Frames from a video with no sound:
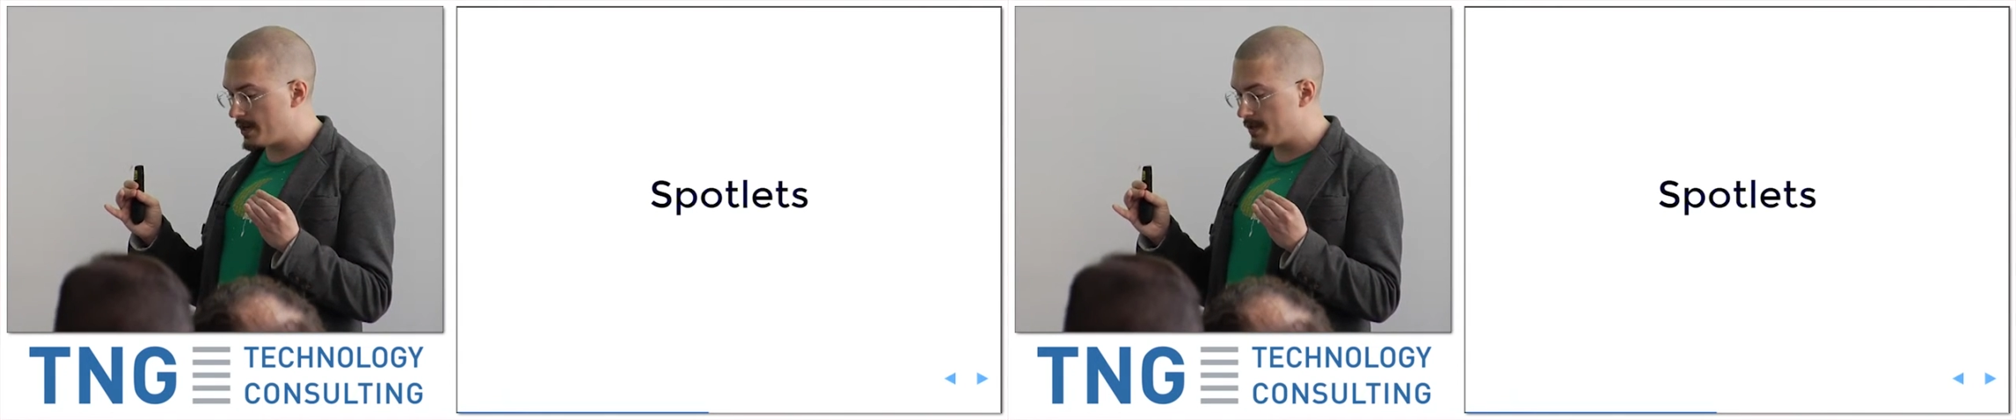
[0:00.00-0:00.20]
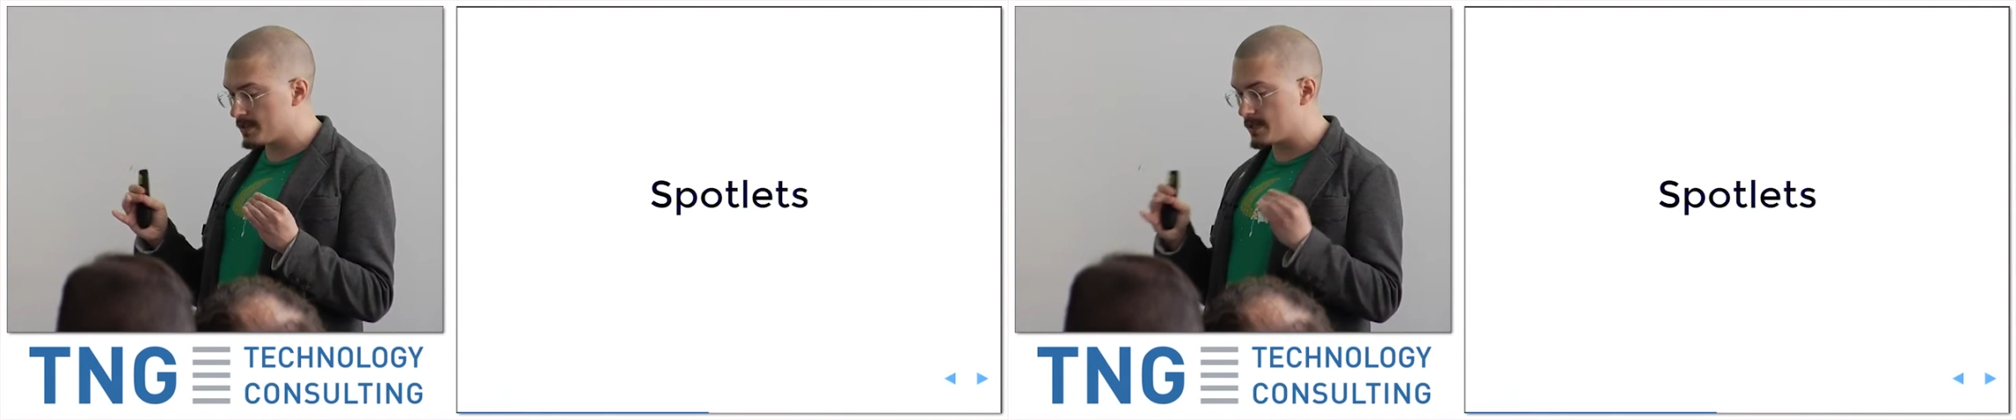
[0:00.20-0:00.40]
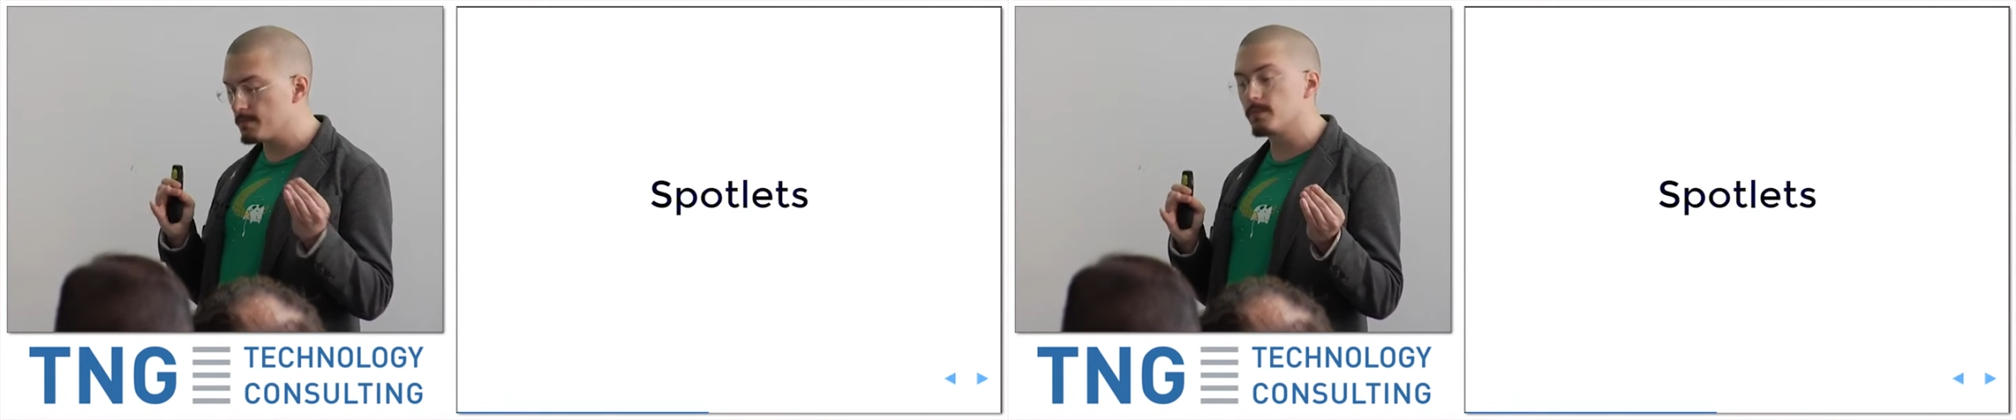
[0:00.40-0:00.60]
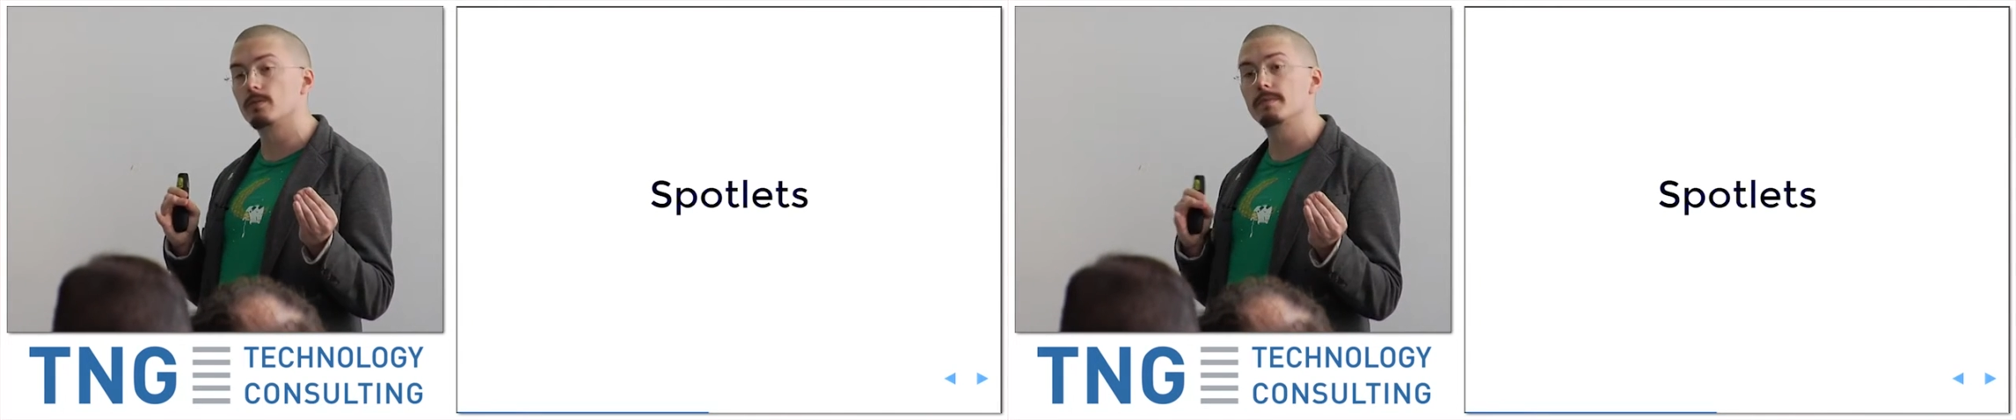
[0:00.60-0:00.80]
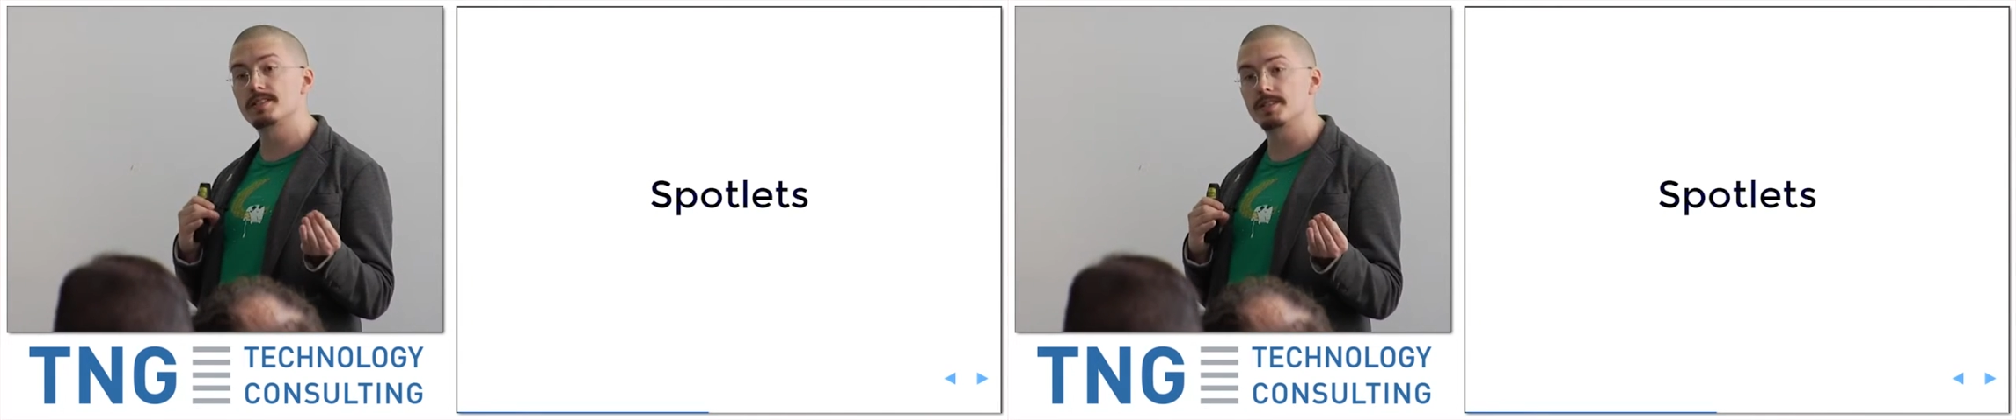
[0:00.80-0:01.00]
a
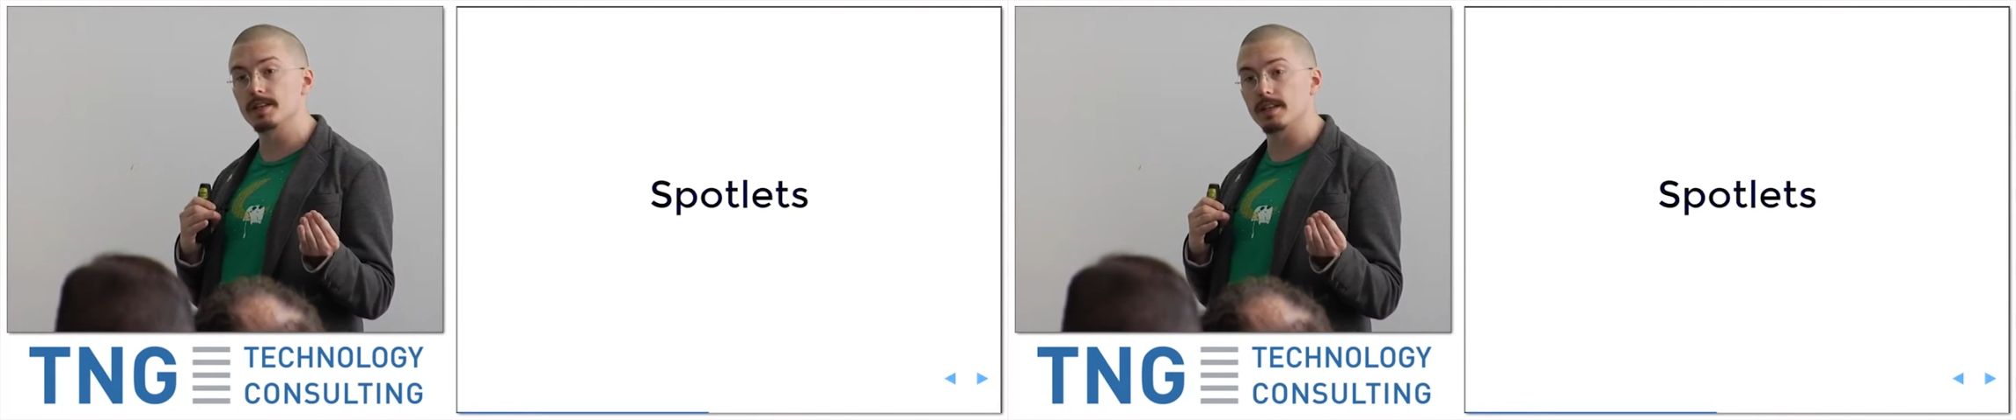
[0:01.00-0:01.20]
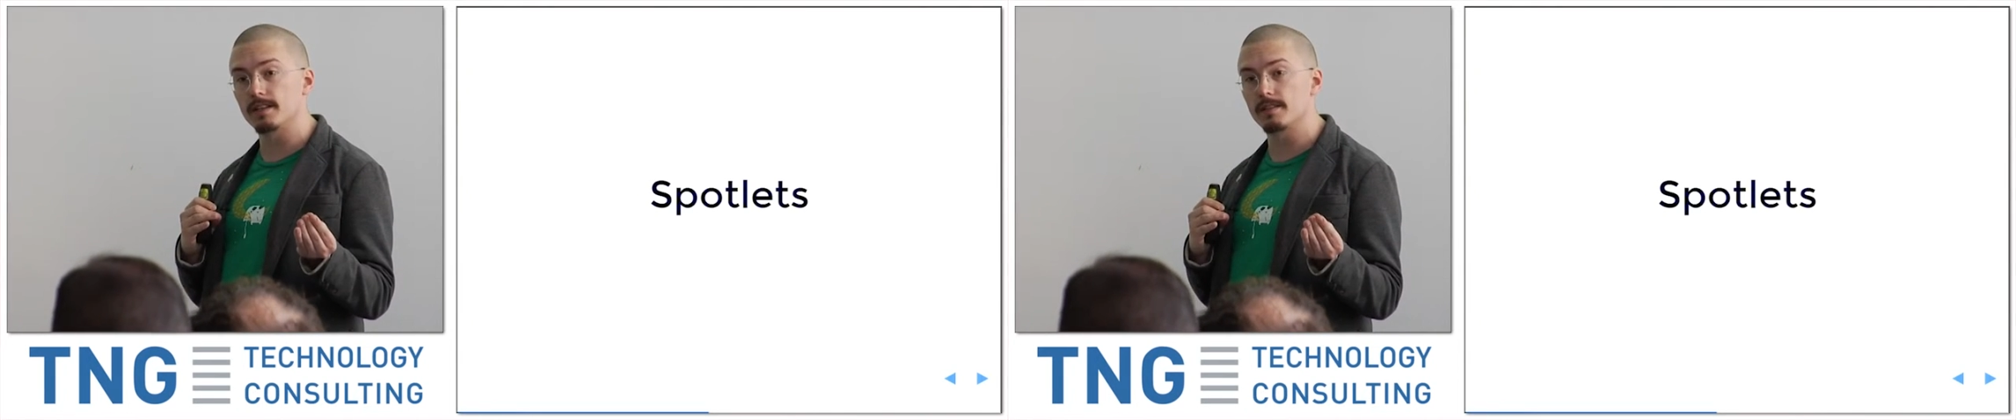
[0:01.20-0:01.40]
simple messaging